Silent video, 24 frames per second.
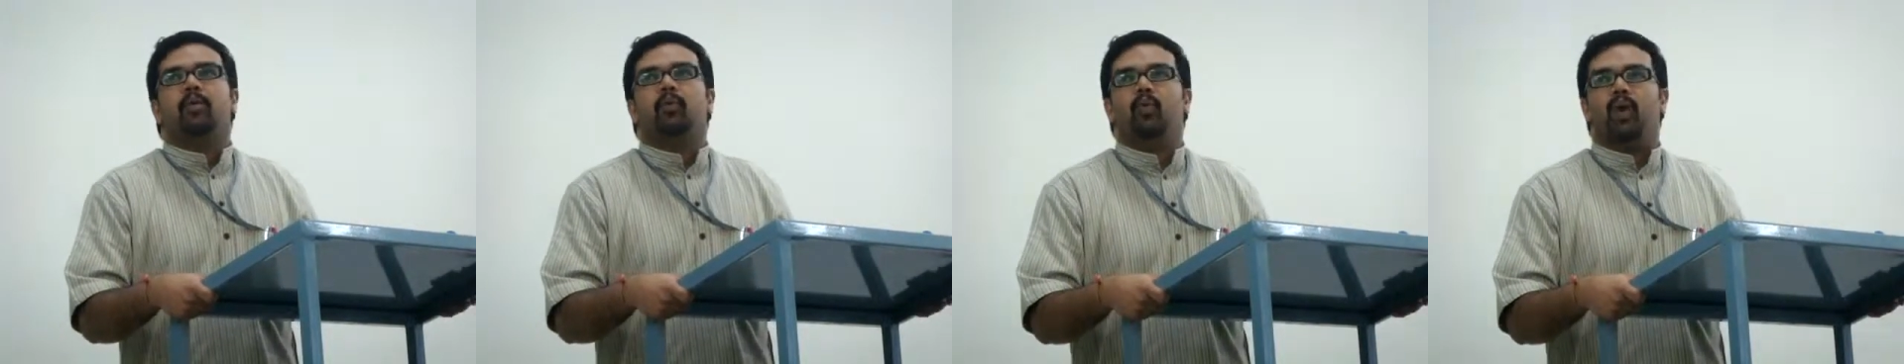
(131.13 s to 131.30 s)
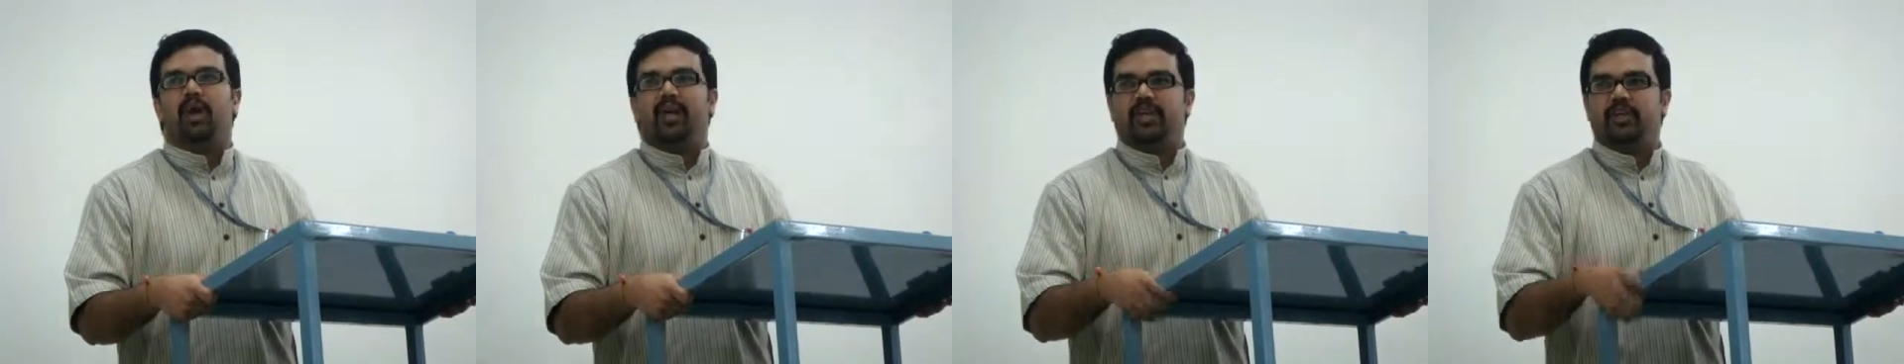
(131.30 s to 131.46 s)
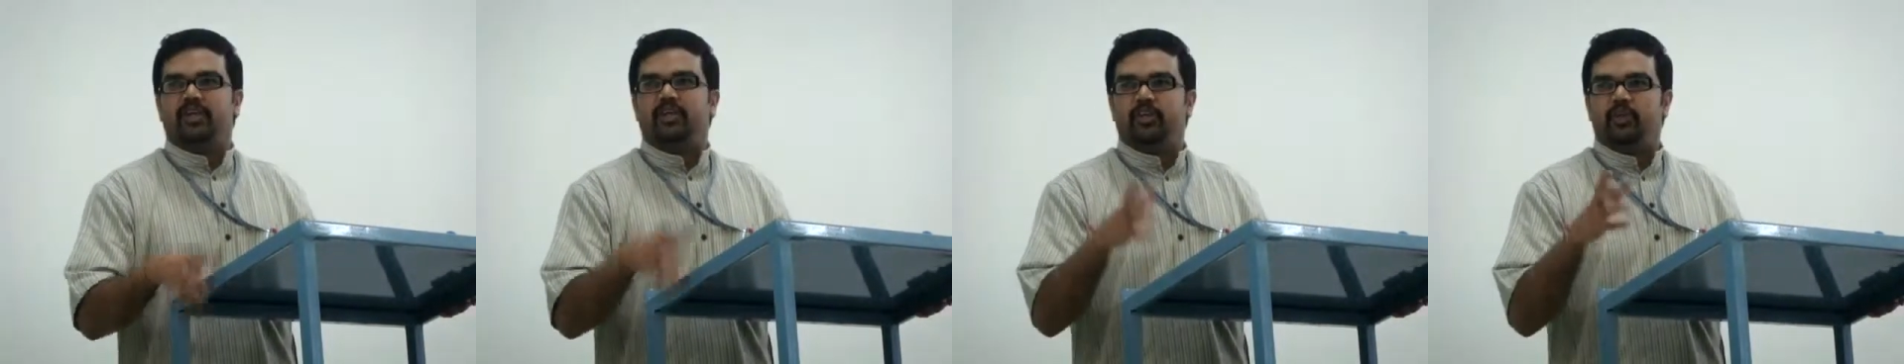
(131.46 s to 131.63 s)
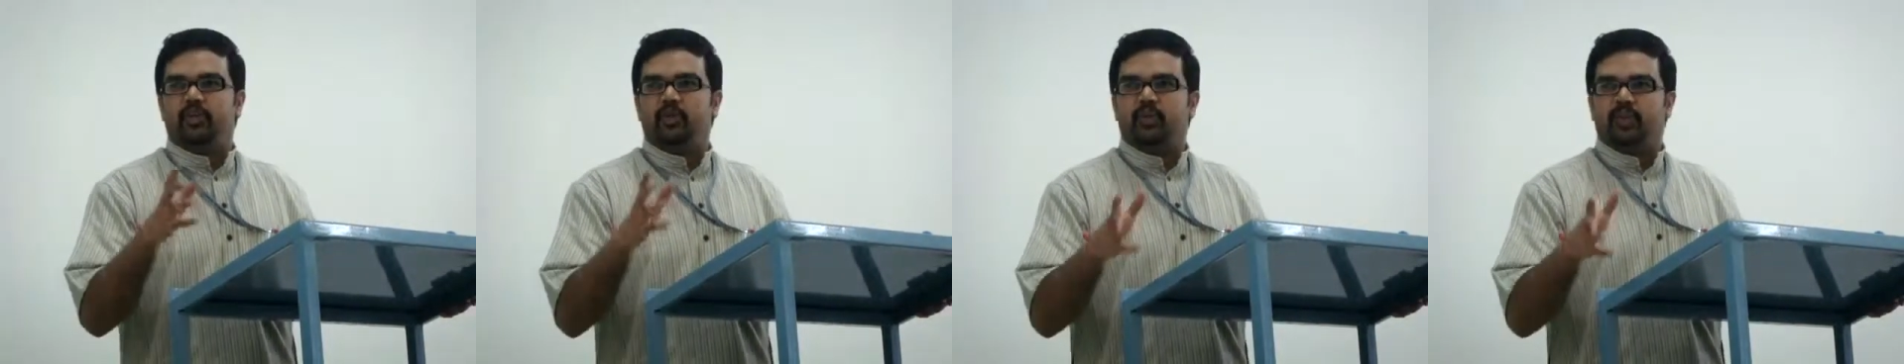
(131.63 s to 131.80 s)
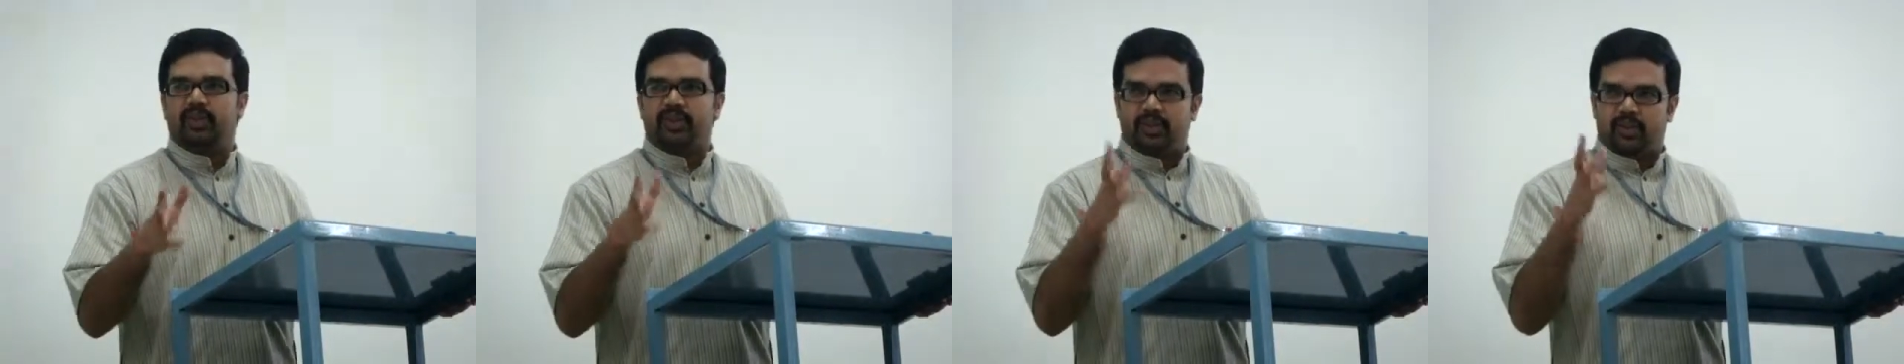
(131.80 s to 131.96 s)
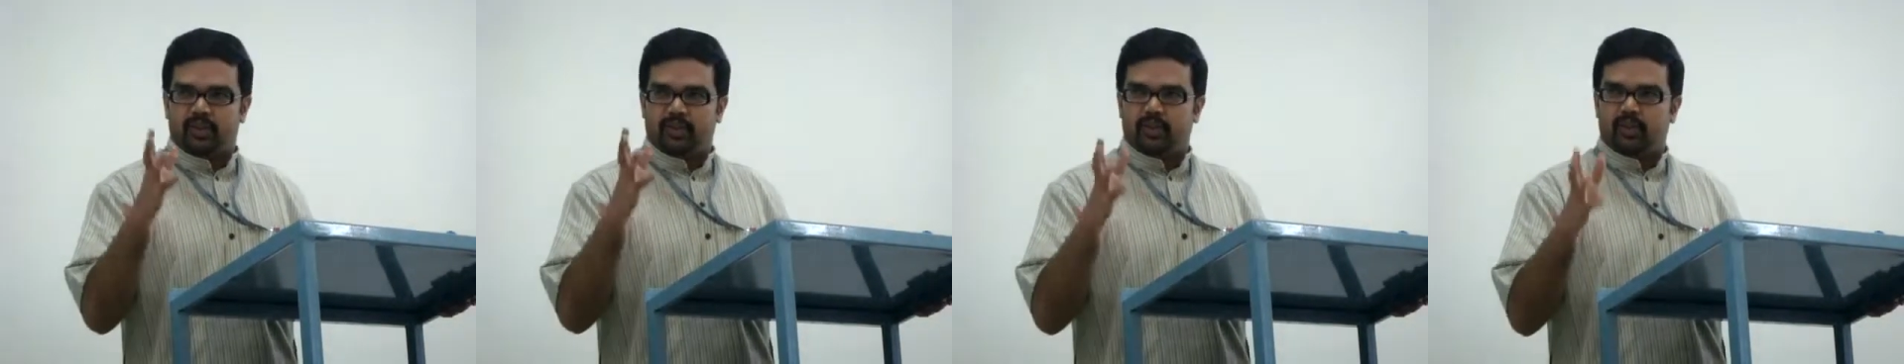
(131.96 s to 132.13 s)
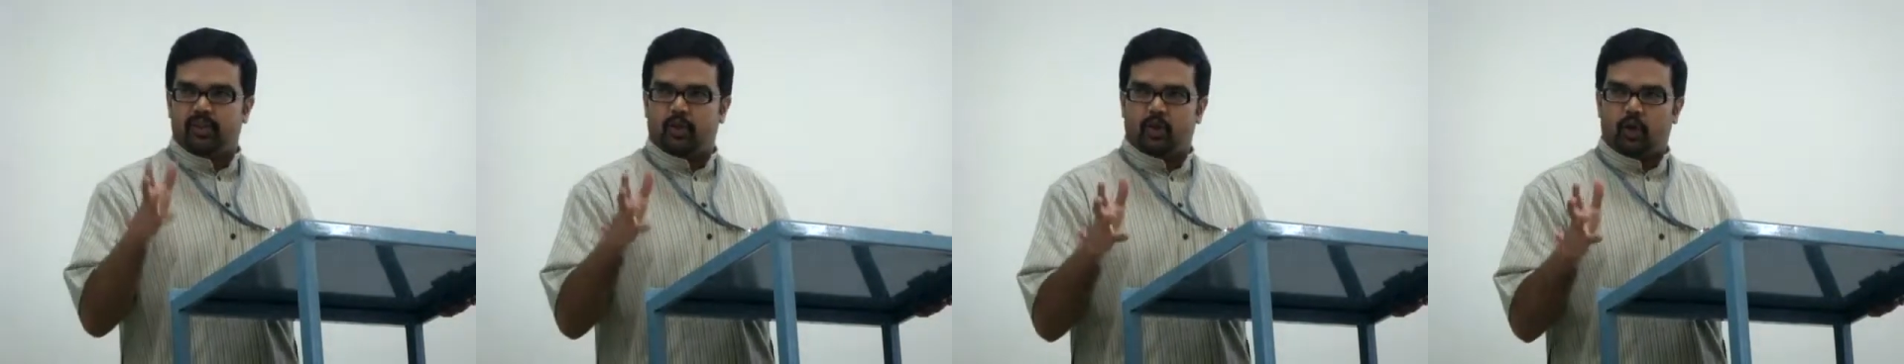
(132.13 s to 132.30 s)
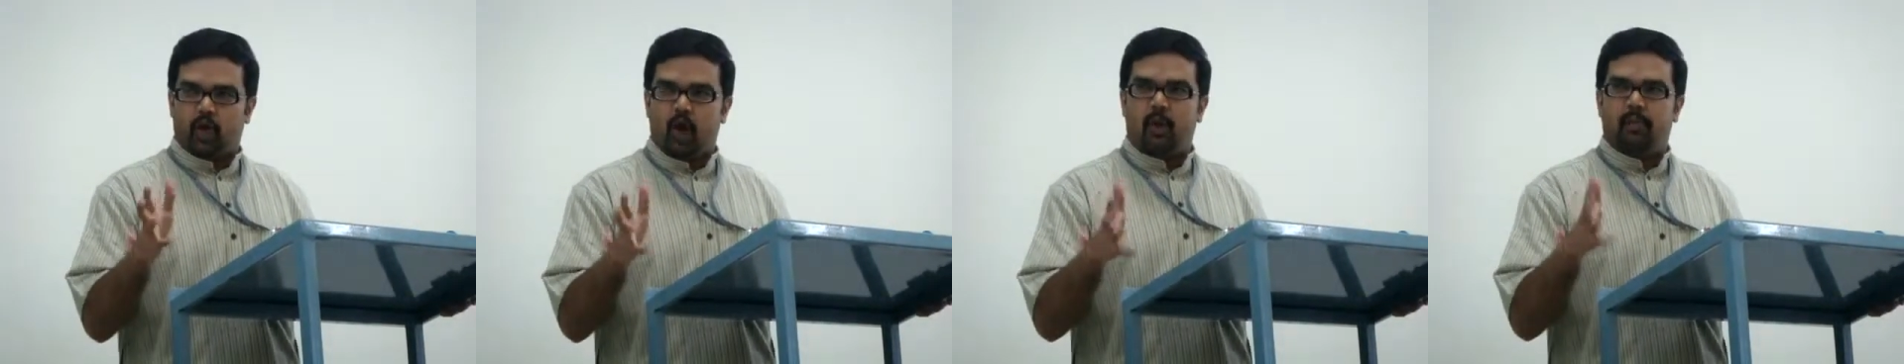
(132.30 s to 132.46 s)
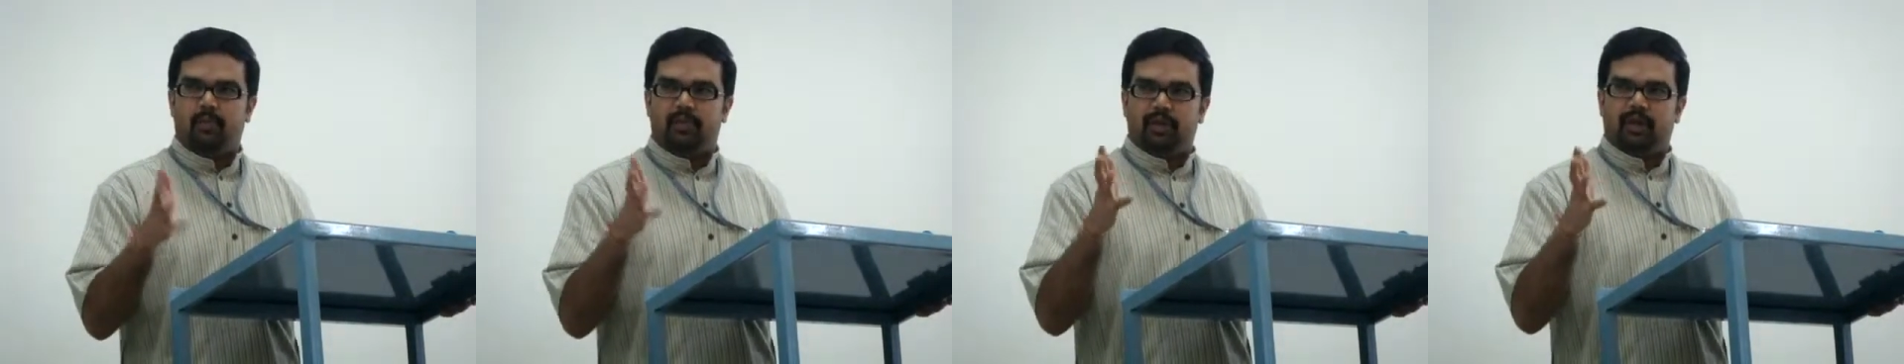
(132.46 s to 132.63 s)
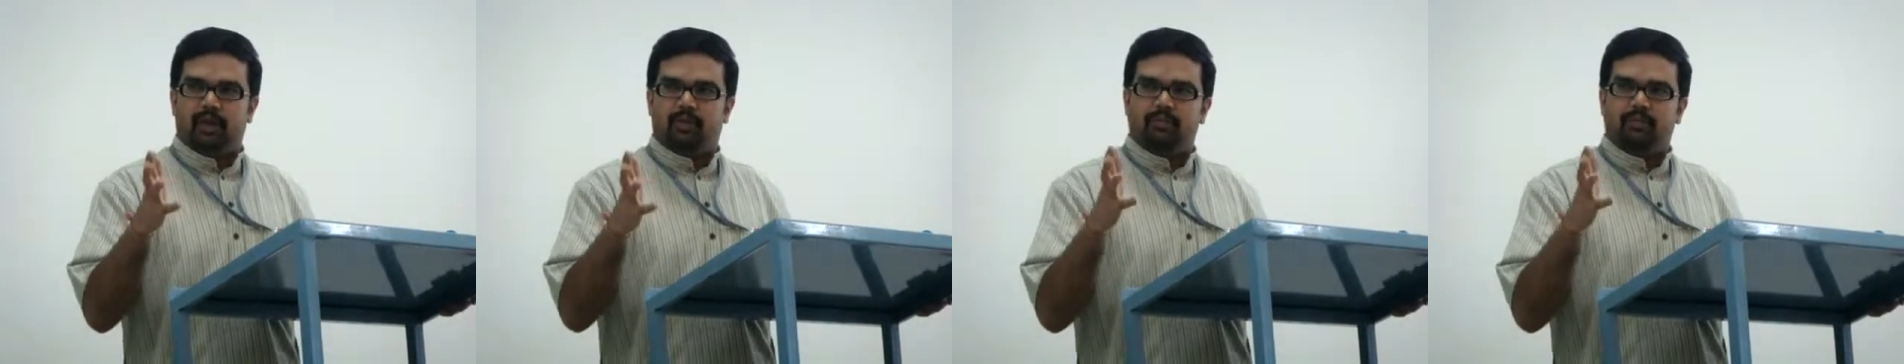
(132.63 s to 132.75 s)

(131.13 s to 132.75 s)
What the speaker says: one issue which cropped